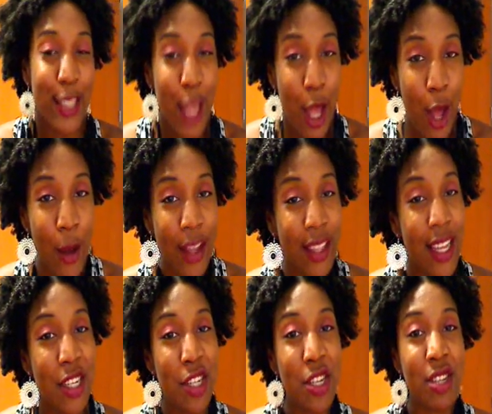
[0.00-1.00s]
So
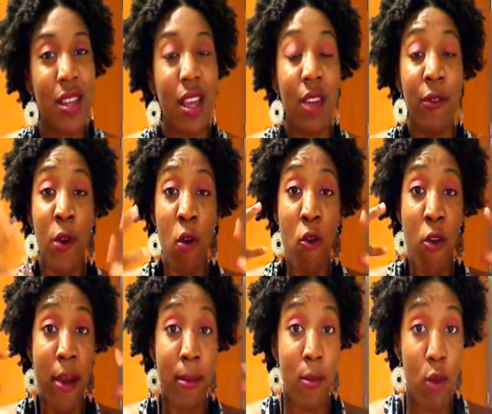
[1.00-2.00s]
unless you're just looking for a
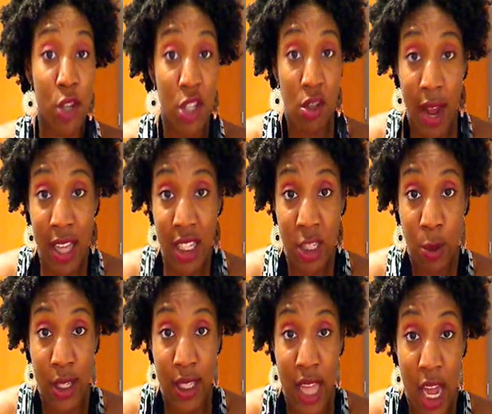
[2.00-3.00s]
very moisturized
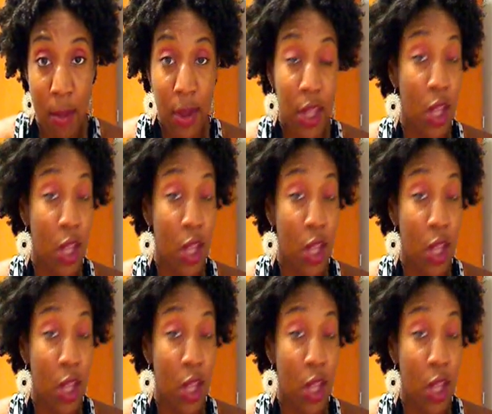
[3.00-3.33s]
twist out,